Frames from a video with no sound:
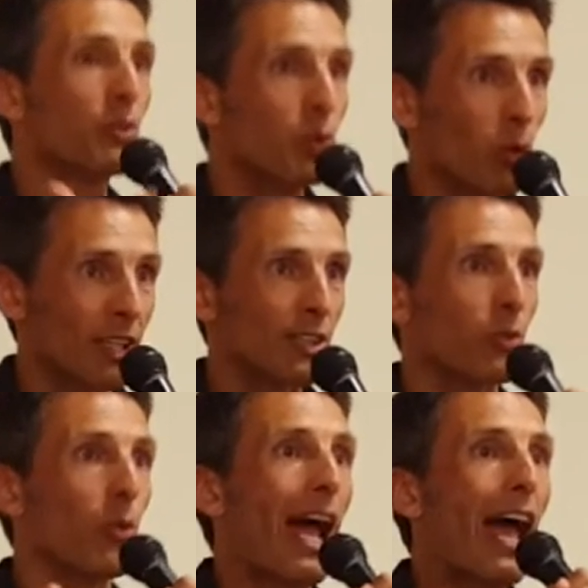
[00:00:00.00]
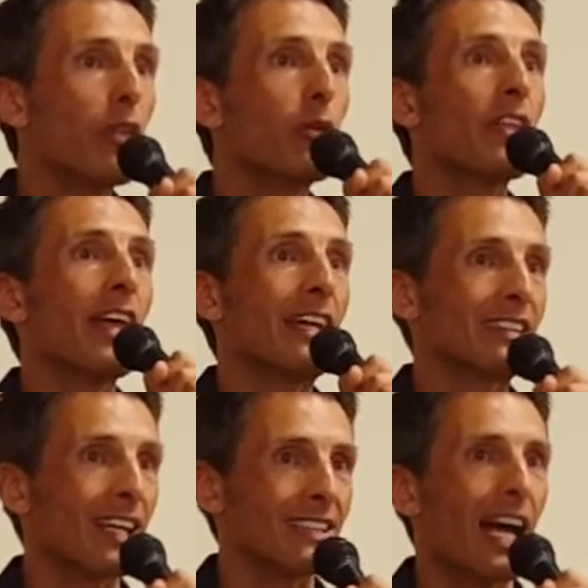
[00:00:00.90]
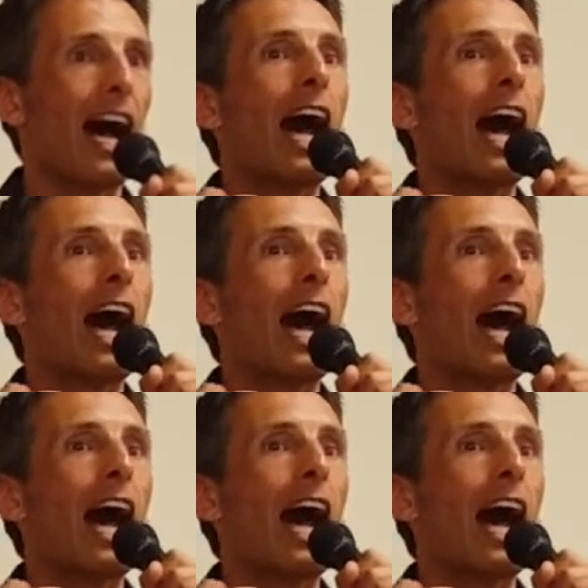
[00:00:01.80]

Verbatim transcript: through us rather than as us.